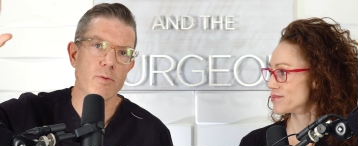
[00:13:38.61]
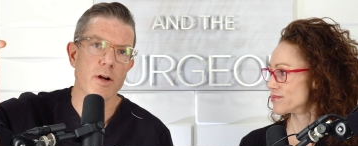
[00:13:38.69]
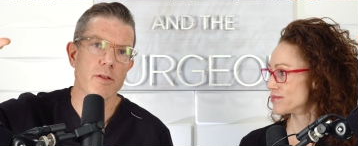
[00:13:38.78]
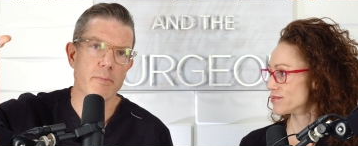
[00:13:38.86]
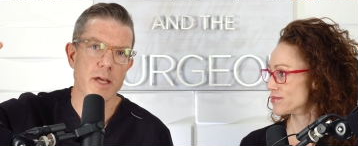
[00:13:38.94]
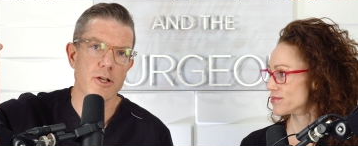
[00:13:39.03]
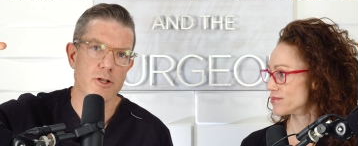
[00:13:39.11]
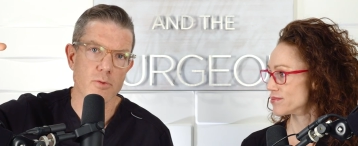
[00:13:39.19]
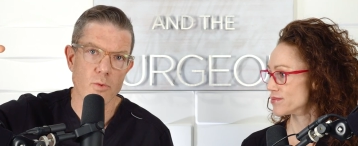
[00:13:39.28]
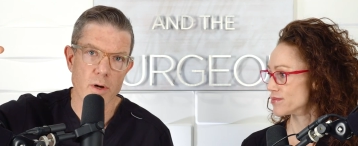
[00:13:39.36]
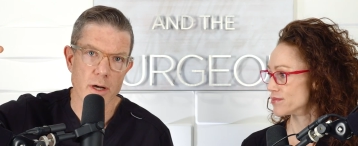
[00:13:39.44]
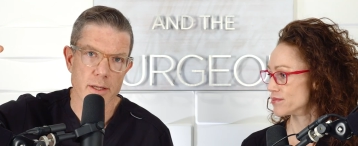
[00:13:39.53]
Speaker 1: where the
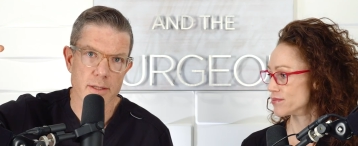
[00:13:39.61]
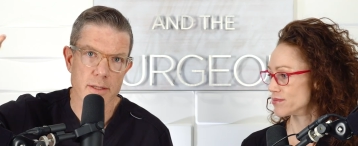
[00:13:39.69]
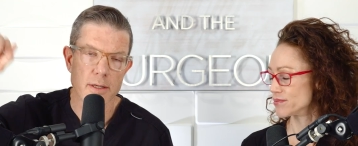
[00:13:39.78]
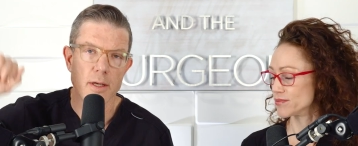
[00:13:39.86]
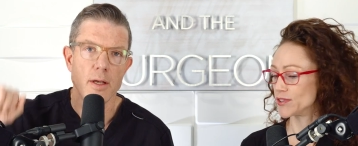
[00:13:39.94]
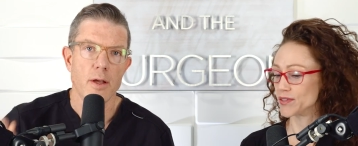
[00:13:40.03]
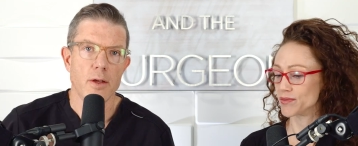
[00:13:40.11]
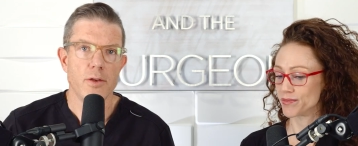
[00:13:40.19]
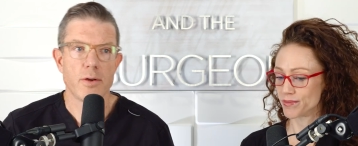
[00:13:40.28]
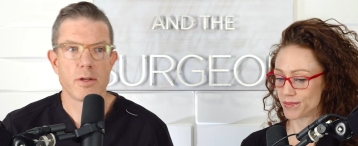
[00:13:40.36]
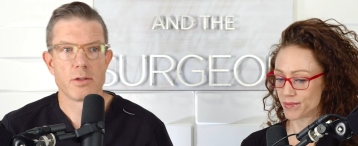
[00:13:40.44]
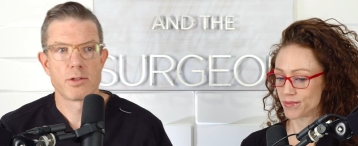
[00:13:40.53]
patient wants.
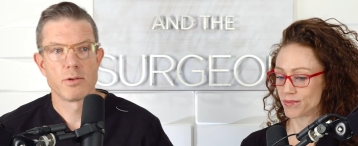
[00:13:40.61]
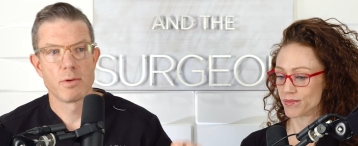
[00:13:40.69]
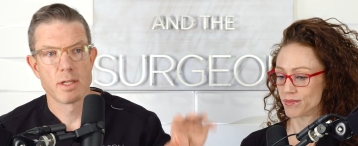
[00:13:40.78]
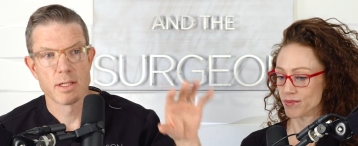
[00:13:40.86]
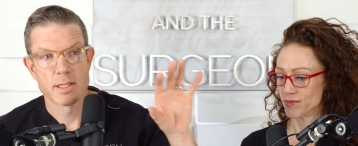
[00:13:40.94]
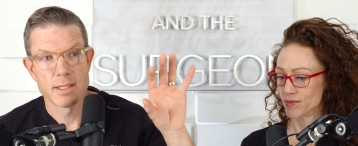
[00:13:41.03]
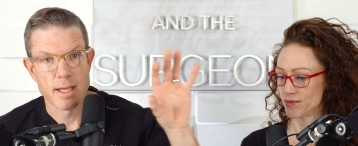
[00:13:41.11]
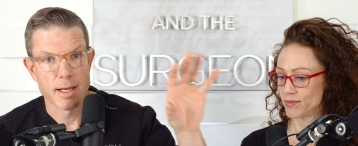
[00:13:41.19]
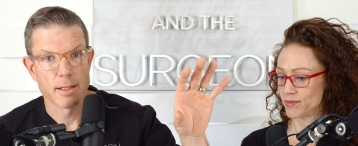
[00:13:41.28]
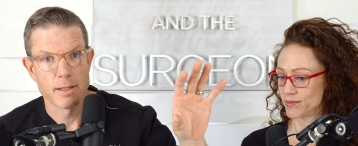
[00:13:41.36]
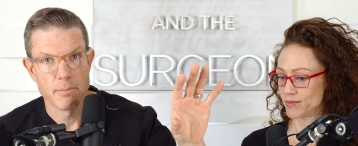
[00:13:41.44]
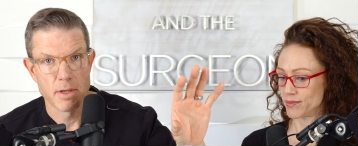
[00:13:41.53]
You can do an
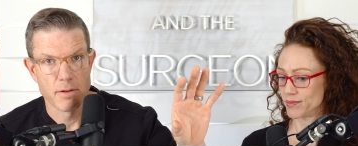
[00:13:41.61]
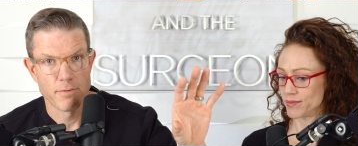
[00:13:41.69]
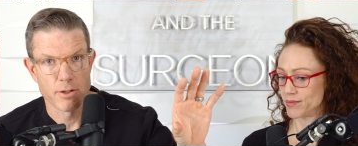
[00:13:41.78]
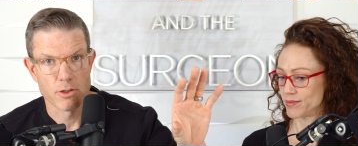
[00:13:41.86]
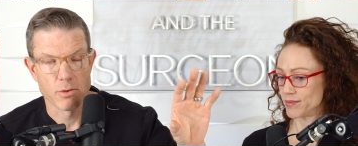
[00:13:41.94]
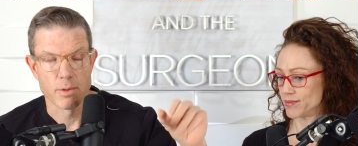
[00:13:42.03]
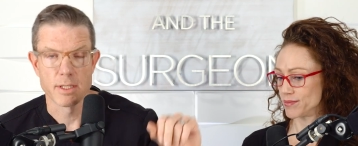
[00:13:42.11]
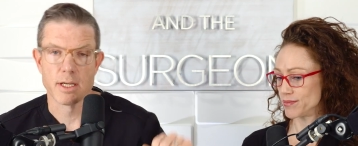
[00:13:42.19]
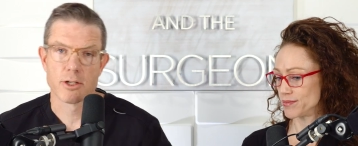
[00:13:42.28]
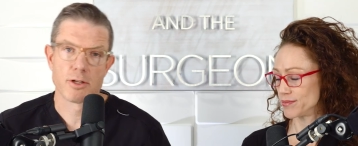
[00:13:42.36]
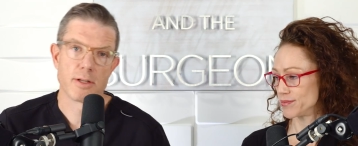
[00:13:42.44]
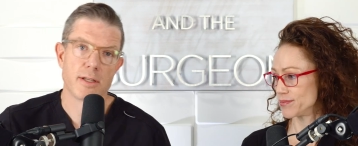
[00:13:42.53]
aesthetically beneficial
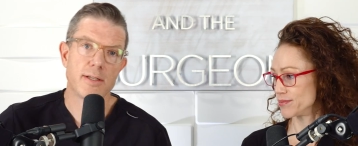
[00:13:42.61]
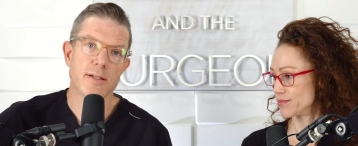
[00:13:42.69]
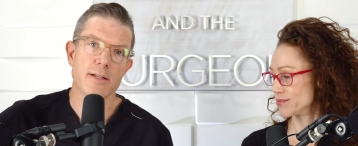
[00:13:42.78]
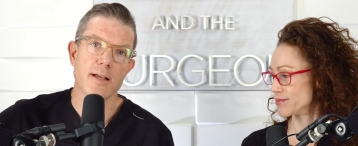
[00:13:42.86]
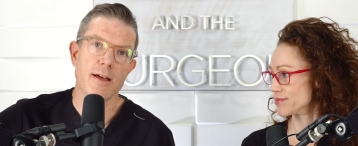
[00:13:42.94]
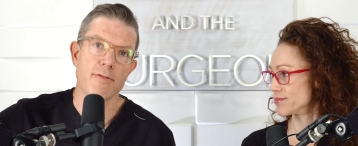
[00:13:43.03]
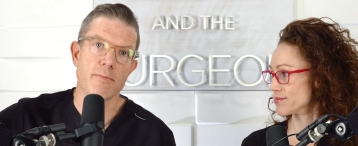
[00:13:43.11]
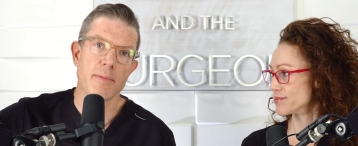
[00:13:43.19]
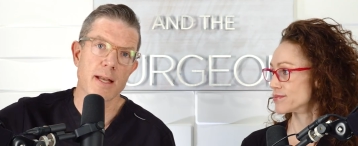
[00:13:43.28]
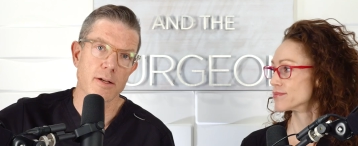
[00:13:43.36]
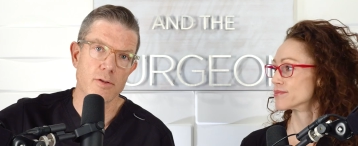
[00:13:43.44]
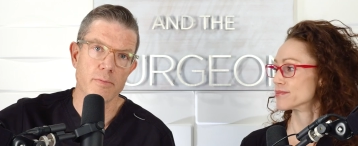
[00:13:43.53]
reduction that doesn't have the
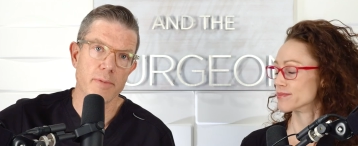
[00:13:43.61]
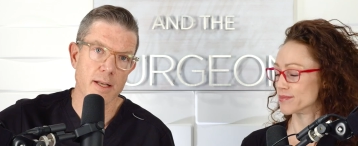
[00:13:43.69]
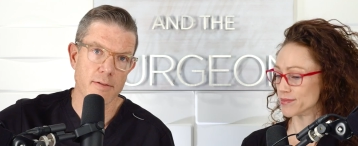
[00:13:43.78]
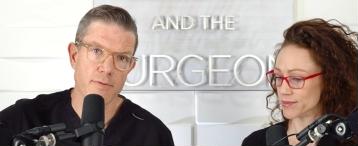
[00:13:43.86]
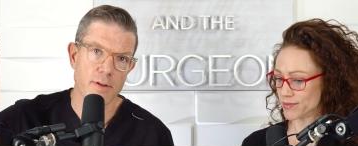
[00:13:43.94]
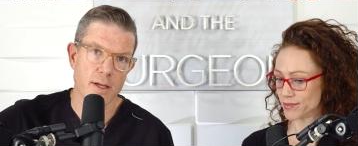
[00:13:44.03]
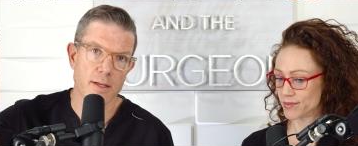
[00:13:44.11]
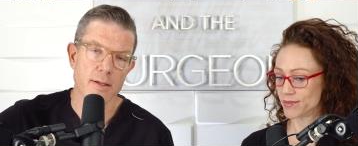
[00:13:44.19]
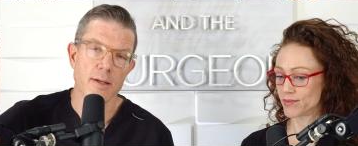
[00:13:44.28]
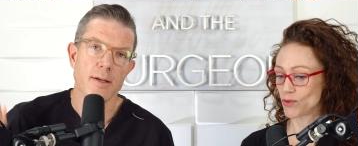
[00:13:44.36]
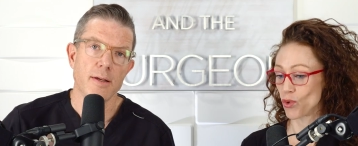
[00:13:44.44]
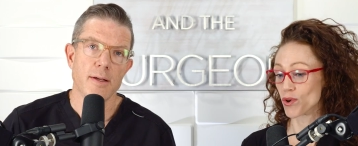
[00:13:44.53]
medical benefit
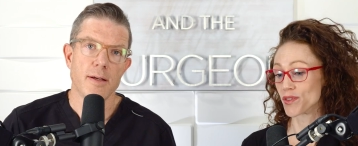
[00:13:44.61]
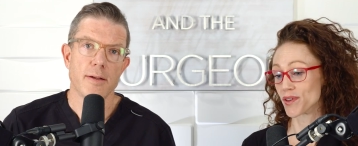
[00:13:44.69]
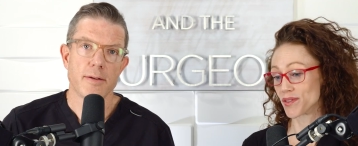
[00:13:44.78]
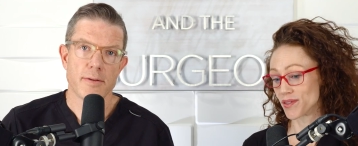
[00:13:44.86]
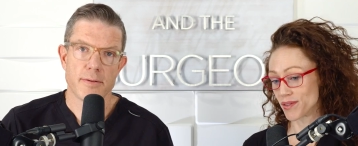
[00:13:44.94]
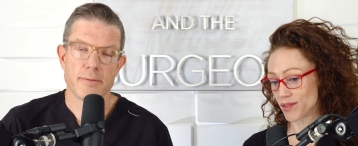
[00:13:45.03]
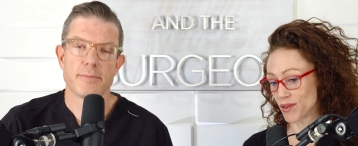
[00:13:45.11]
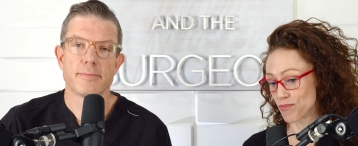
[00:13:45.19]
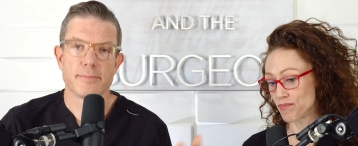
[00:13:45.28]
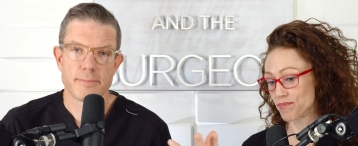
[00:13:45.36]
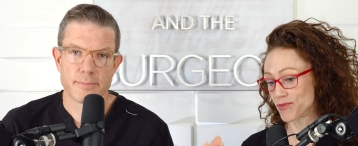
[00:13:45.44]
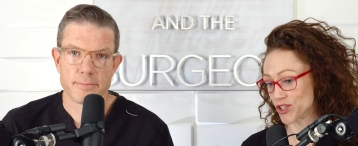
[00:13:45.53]
Speaker 2: or the the
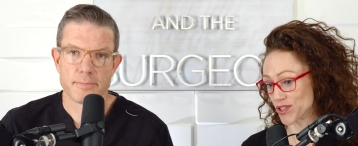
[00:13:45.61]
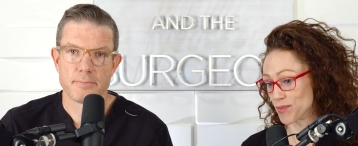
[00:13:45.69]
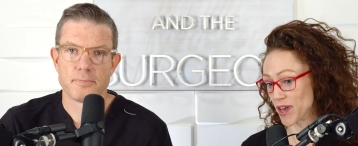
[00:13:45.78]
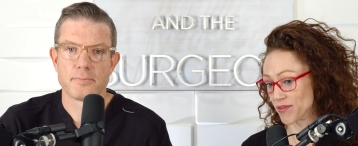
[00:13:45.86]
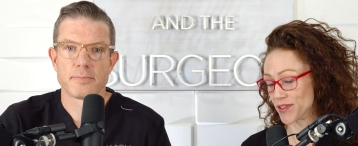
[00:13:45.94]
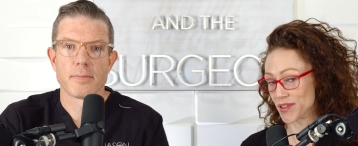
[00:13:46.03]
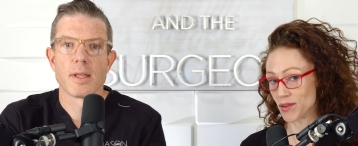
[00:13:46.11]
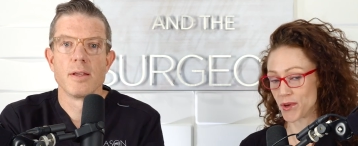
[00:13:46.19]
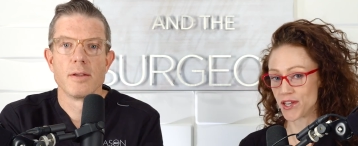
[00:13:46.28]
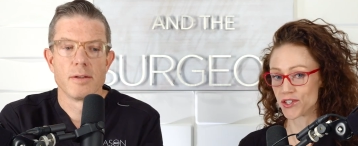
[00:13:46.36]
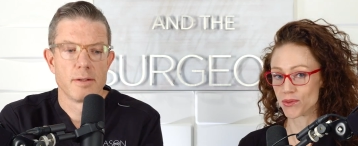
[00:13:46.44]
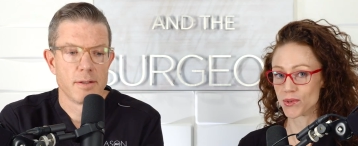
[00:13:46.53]
just the benefit that the
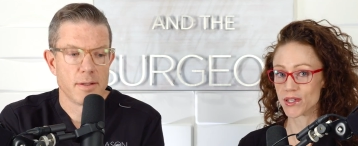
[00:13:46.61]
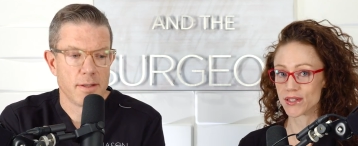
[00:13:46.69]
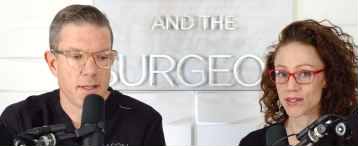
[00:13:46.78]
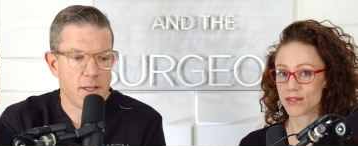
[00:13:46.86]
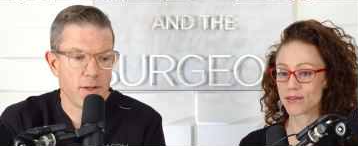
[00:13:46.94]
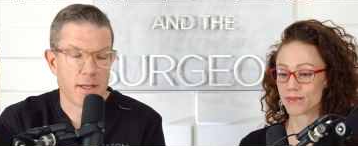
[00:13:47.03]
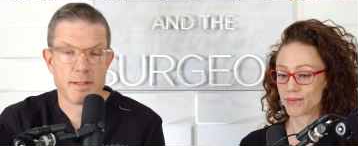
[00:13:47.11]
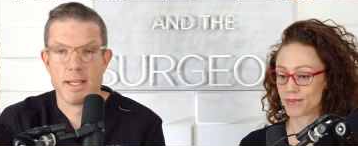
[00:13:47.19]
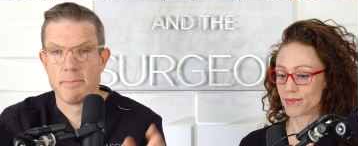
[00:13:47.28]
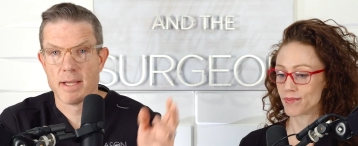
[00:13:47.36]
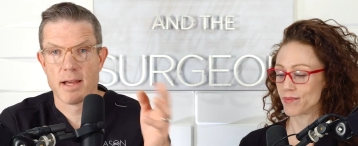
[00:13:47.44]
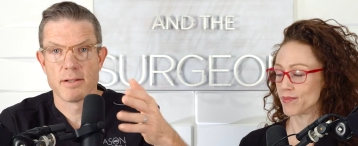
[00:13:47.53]
patient wants. And
Speaker 1: then you get
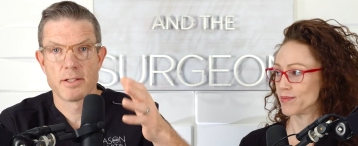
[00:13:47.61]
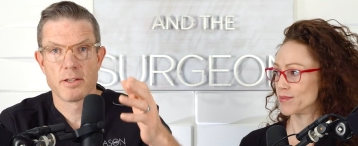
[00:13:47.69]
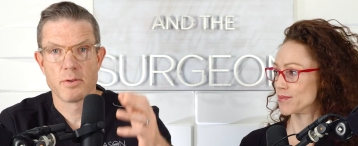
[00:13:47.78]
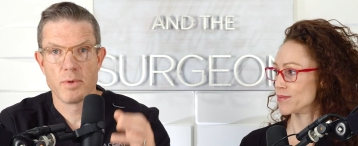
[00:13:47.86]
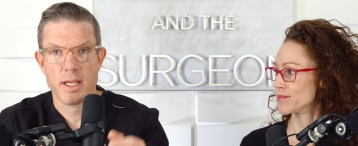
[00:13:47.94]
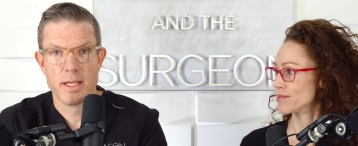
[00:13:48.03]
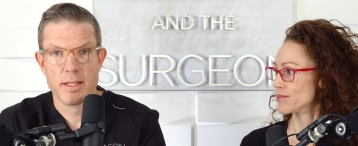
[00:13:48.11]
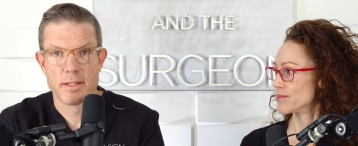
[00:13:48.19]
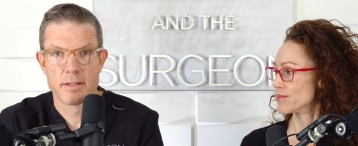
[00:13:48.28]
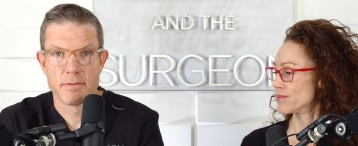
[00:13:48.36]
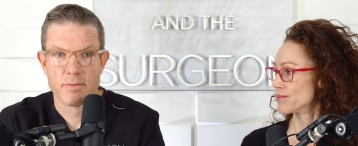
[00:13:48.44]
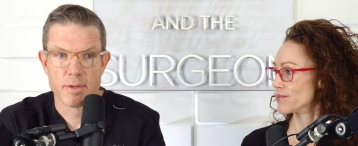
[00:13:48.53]
deep down into the
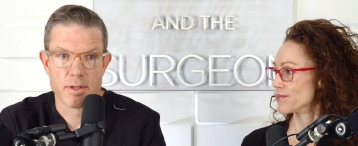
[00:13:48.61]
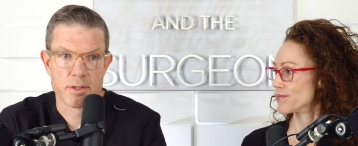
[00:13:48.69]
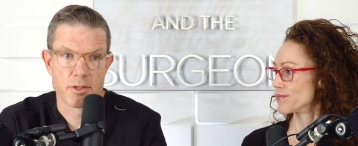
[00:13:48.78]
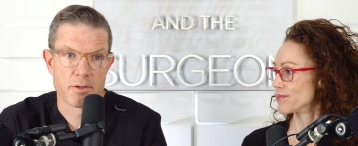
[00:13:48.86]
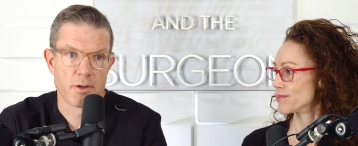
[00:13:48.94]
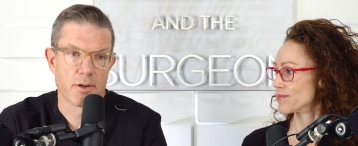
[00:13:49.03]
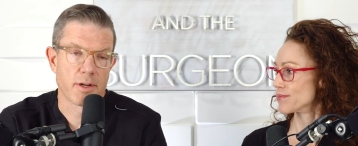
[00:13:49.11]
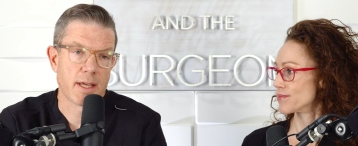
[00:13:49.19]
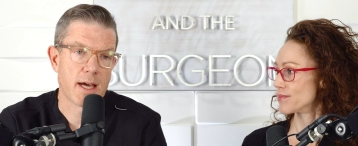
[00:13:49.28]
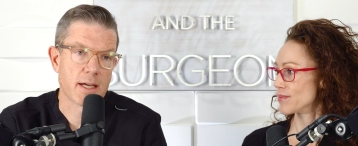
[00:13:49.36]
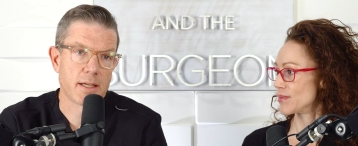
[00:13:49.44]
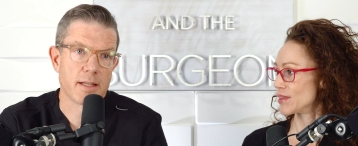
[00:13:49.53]
weeds with the Schnur
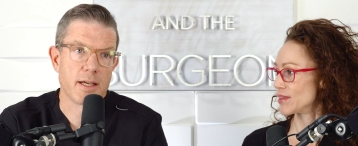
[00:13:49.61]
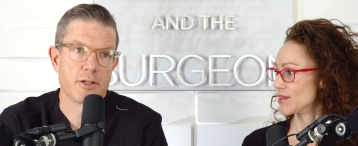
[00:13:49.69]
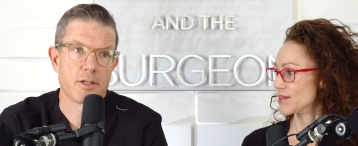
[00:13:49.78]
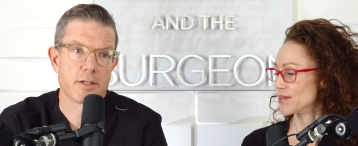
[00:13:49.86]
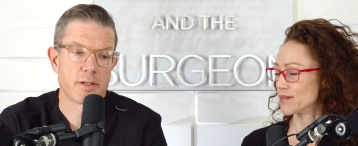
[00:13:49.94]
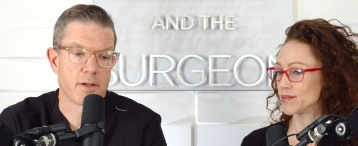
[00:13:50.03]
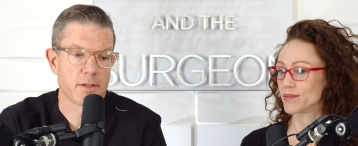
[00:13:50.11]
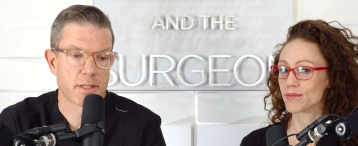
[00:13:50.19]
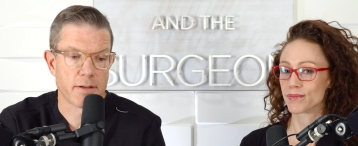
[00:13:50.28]
calculations and all this